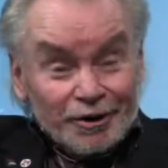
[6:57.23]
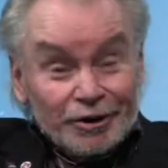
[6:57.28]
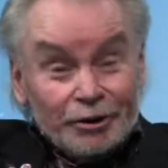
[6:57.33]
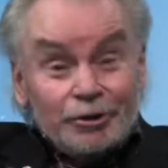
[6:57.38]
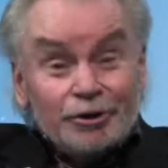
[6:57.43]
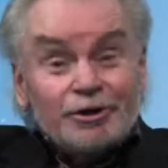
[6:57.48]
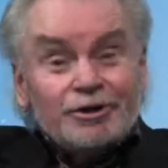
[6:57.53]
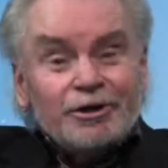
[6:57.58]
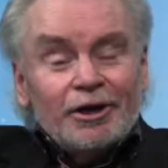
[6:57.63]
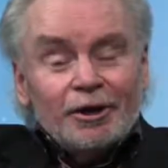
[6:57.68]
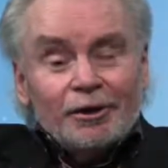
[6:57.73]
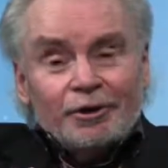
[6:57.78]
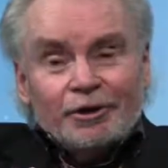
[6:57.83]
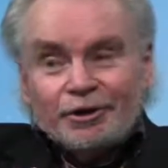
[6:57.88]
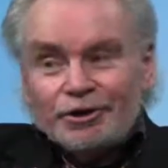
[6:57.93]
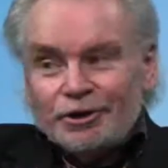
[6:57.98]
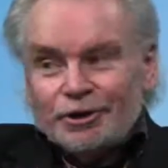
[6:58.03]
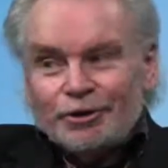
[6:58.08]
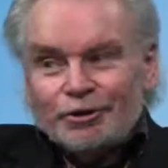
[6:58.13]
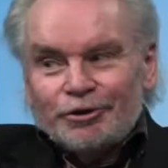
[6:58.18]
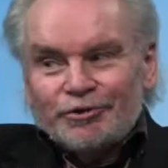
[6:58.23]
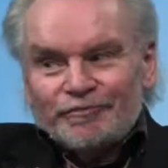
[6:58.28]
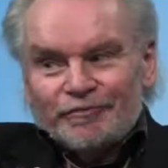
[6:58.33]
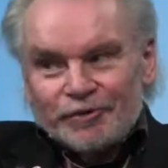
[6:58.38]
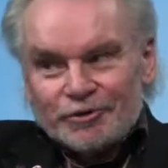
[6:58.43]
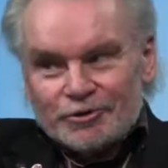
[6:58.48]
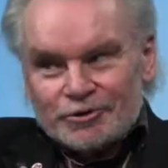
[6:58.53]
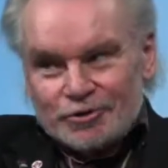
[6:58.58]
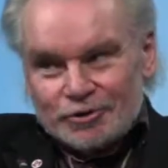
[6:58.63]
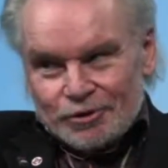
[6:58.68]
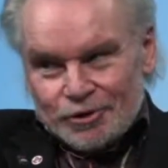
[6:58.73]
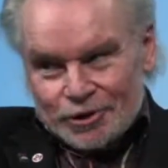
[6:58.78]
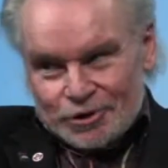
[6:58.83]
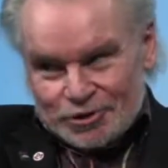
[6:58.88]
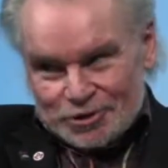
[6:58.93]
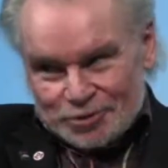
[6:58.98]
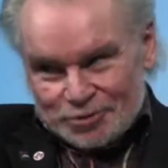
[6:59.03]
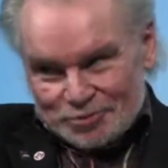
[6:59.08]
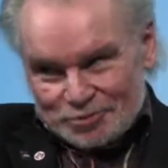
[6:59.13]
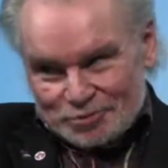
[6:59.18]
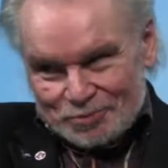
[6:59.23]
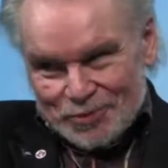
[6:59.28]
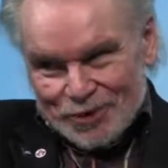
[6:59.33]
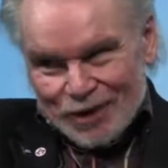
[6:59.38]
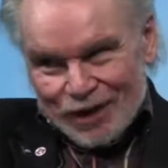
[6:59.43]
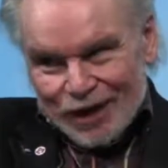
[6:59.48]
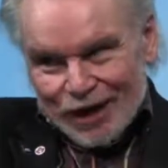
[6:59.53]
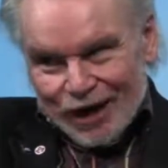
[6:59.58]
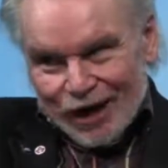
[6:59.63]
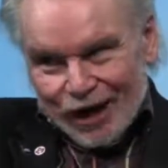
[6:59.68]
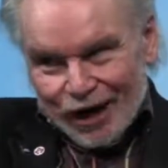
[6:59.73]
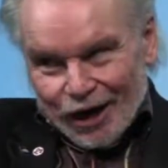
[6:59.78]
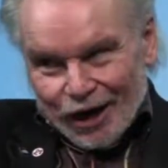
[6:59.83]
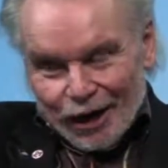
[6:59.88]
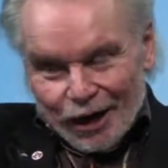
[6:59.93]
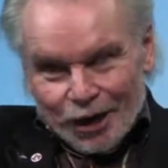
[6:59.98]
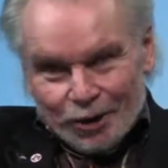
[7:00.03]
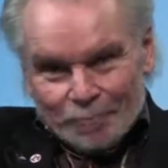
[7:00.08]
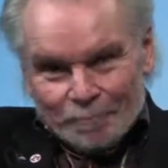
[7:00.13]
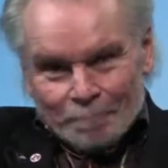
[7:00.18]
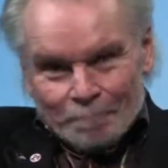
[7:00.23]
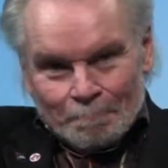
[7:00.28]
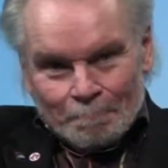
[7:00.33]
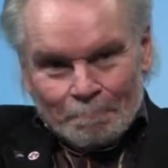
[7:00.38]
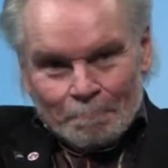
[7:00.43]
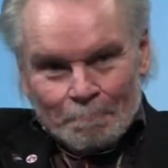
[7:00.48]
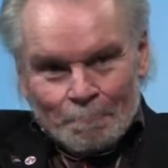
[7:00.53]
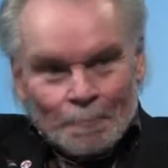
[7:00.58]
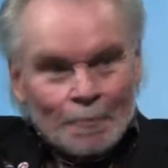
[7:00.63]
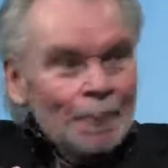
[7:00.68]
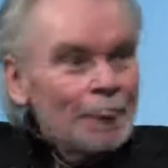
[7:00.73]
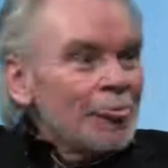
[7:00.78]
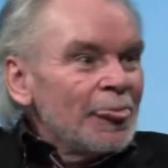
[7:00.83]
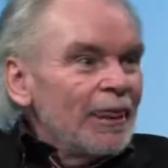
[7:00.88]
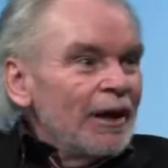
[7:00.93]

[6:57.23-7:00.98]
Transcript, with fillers: Unitarian Universalism. Um,